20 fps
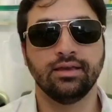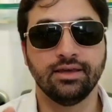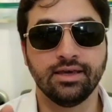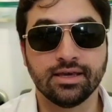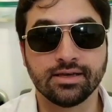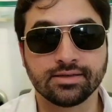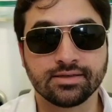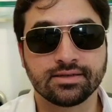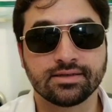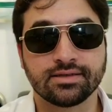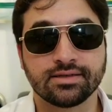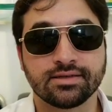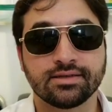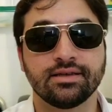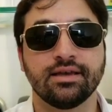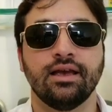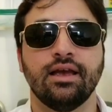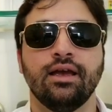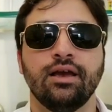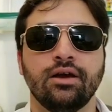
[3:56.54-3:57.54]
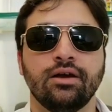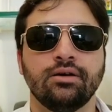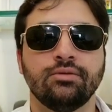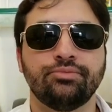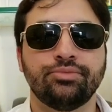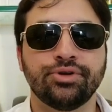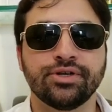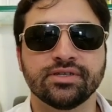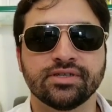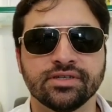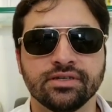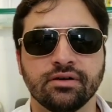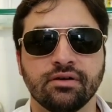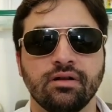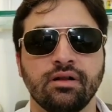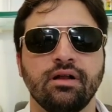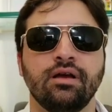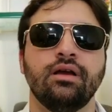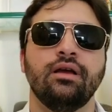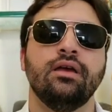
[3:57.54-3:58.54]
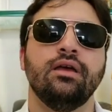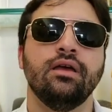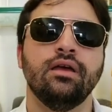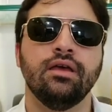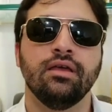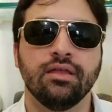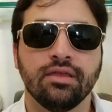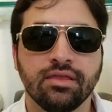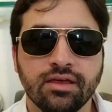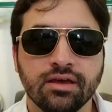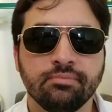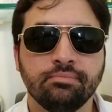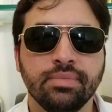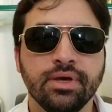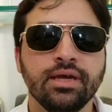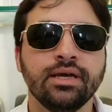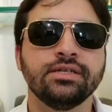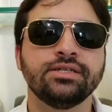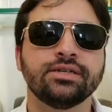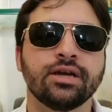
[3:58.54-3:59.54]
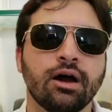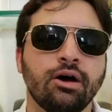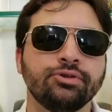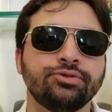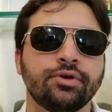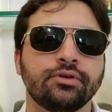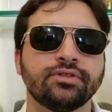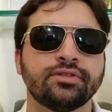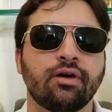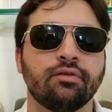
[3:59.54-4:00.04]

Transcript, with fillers: Yes, Brazil, the biggest country of